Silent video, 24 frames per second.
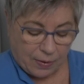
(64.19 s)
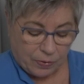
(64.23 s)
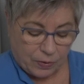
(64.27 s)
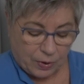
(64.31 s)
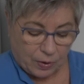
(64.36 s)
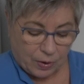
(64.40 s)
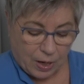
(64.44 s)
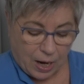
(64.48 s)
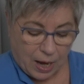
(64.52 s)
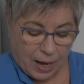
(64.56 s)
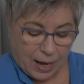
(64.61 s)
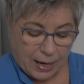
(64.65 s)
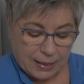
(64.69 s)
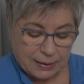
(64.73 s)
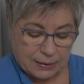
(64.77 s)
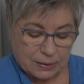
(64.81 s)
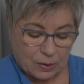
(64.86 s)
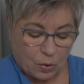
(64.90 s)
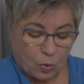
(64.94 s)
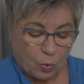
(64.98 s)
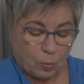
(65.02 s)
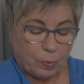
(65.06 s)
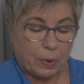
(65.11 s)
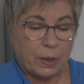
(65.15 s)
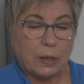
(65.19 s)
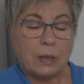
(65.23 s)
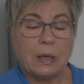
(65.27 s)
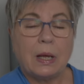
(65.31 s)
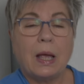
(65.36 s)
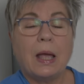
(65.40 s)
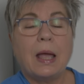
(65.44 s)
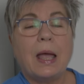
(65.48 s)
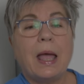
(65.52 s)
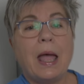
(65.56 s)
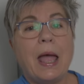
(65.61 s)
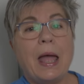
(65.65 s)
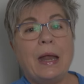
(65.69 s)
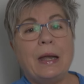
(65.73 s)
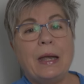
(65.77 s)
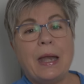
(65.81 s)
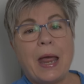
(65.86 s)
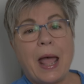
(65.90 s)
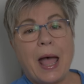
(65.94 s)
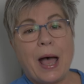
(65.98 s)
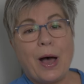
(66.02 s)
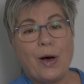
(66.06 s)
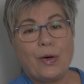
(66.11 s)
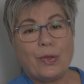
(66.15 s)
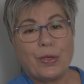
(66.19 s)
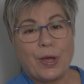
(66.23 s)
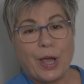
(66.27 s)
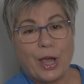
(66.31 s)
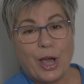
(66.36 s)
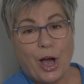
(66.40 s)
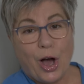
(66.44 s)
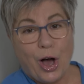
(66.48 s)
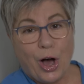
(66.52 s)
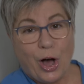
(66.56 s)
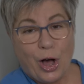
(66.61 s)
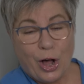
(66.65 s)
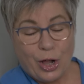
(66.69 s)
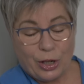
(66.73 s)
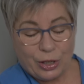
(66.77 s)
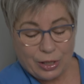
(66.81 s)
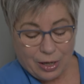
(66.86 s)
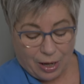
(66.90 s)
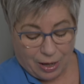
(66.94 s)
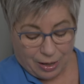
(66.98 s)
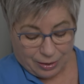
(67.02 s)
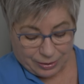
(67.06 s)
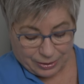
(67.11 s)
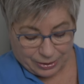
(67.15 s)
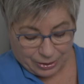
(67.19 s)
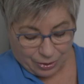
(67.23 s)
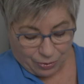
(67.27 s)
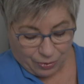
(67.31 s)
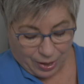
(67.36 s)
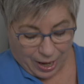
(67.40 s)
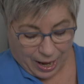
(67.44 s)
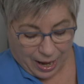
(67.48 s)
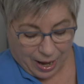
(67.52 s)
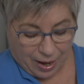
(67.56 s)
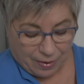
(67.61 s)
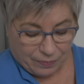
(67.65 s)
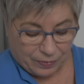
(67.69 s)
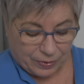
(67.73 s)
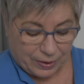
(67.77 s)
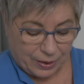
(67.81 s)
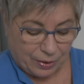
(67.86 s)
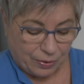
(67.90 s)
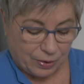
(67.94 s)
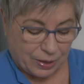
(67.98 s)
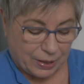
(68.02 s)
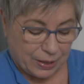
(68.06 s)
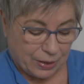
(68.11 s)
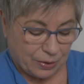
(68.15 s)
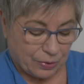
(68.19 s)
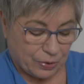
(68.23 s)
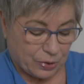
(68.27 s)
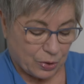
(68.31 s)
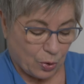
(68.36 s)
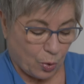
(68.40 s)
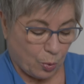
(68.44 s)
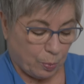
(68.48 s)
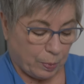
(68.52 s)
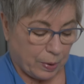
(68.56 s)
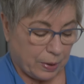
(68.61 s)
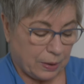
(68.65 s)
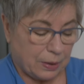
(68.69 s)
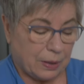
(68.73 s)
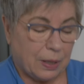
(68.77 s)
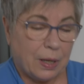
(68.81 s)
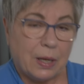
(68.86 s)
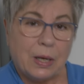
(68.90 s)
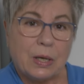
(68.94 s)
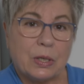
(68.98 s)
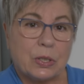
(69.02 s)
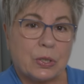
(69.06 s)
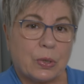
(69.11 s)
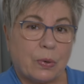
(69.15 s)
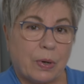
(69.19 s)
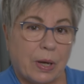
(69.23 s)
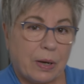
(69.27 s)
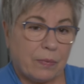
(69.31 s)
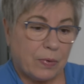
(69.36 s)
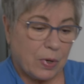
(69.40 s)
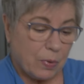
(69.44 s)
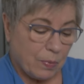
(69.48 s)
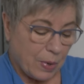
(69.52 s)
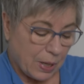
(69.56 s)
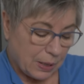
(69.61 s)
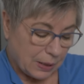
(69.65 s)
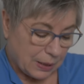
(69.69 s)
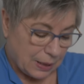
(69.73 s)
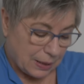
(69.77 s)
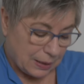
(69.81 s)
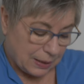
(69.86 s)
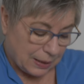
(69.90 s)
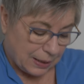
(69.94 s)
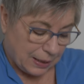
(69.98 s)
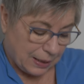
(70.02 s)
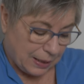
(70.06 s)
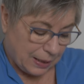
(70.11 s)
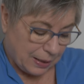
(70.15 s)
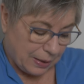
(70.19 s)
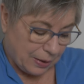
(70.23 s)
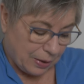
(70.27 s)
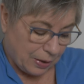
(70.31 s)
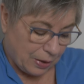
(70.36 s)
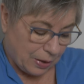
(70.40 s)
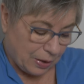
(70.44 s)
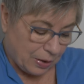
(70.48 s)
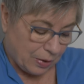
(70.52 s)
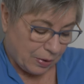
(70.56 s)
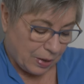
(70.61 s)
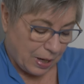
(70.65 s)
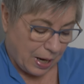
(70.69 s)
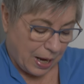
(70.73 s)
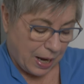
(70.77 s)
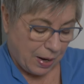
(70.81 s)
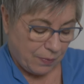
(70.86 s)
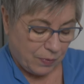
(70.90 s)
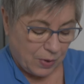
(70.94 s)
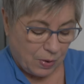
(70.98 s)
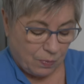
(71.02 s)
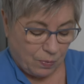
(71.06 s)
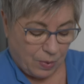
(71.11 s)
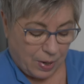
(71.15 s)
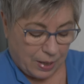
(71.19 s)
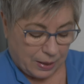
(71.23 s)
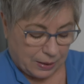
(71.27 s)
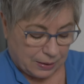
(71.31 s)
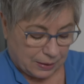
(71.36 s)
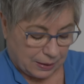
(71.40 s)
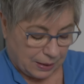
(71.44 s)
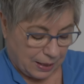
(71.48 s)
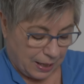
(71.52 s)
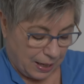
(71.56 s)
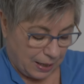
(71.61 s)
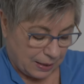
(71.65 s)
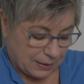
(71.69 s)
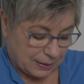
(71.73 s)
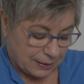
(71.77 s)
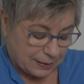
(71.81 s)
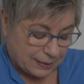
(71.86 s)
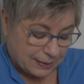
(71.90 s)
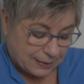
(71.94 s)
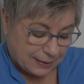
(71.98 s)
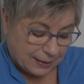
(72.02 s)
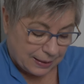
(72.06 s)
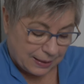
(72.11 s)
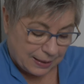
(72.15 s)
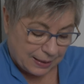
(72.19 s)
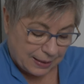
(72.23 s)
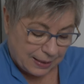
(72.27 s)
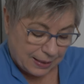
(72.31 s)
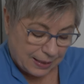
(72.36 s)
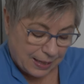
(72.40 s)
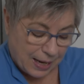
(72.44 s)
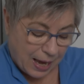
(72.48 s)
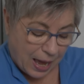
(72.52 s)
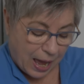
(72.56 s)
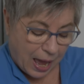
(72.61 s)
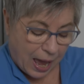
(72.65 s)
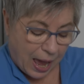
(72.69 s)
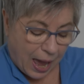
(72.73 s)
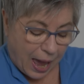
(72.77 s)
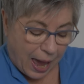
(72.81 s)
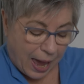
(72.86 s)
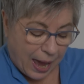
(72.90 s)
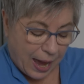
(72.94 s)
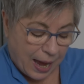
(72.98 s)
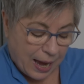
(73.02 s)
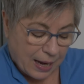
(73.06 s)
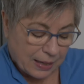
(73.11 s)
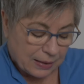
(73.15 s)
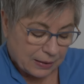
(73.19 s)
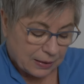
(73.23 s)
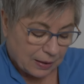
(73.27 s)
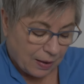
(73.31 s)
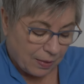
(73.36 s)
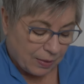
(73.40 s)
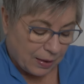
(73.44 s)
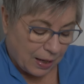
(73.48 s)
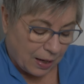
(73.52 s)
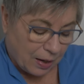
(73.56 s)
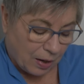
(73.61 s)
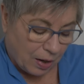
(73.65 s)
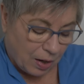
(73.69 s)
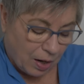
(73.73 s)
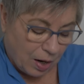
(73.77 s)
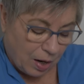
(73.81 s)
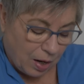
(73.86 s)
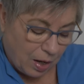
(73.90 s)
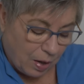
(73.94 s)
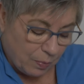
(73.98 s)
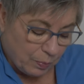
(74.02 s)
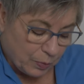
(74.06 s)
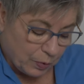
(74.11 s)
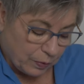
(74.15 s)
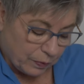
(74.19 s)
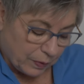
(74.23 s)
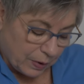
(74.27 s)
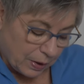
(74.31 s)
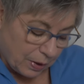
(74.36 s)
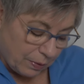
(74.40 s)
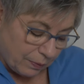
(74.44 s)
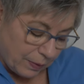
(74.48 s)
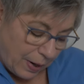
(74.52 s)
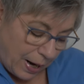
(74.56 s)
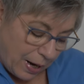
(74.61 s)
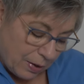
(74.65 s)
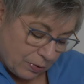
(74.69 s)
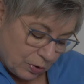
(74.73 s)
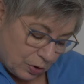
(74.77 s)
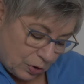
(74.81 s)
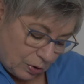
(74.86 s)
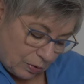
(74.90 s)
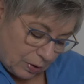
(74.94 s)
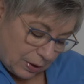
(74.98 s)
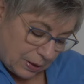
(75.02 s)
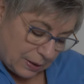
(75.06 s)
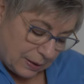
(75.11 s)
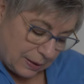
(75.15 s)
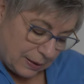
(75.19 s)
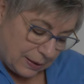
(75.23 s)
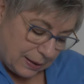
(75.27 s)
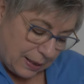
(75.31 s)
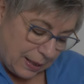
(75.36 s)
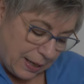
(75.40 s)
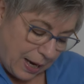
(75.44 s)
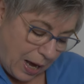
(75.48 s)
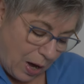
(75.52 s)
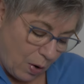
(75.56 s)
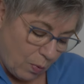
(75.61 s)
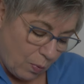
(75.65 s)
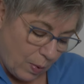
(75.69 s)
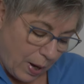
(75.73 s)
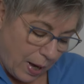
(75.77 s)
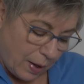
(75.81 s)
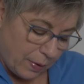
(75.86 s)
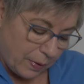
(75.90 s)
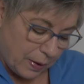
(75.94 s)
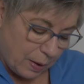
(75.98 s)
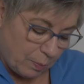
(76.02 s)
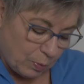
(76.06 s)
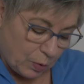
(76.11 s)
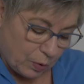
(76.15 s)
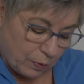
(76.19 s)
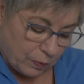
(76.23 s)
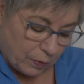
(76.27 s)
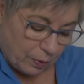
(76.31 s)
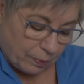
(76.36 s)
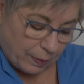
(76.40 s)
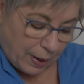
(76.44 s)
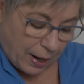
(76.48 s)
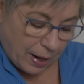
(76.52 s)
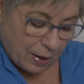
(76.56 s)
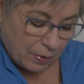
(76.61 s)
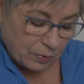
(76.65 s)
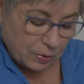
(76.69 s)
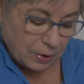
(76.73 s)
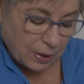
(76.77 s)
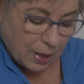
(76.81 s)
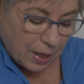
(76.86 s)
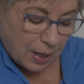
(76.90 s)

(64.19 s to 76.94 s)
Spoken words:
their eyes open. And now they all also have their ears open. So everyone can hear, everyone can see, and they are all moving around. You can see how well they move around.